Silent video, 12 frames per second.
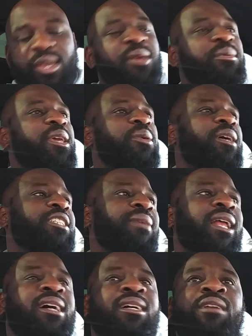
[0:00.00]
But anyways,
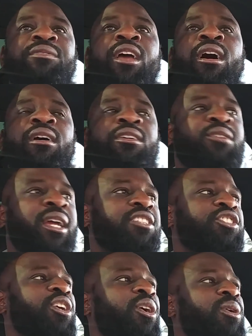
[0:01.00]
man, I love y'all. Great
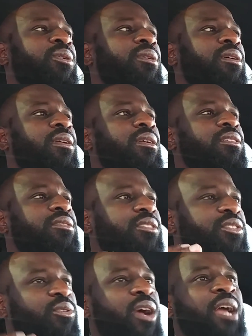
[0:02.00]
show.
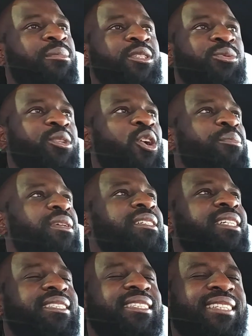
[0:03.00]
Subscribers, we gonna be
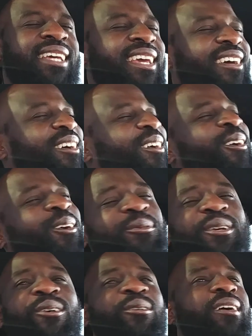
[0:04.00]
lit today. Oh,
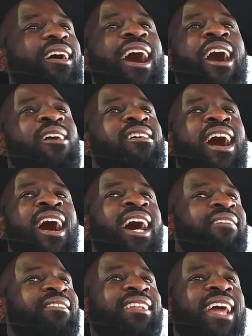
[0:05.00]
we gonna, our
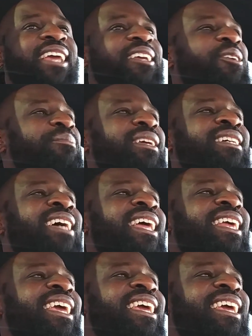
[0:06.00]
live tonight gonna be
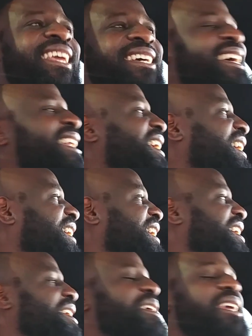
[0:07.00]
litty.
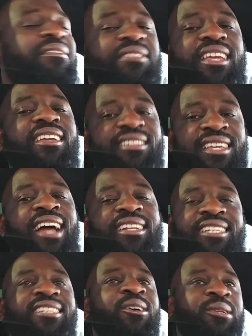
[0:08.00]
If y'all
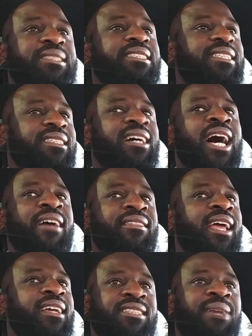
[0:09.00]
need to go listen to the live
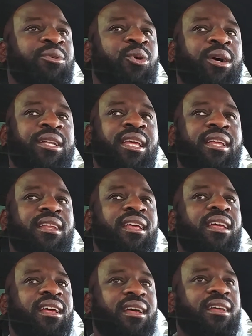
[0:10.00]
tonight, because I'm going
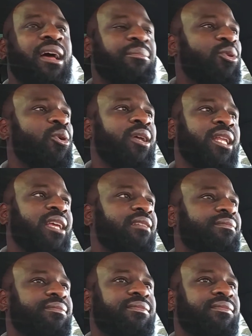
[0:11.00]
in.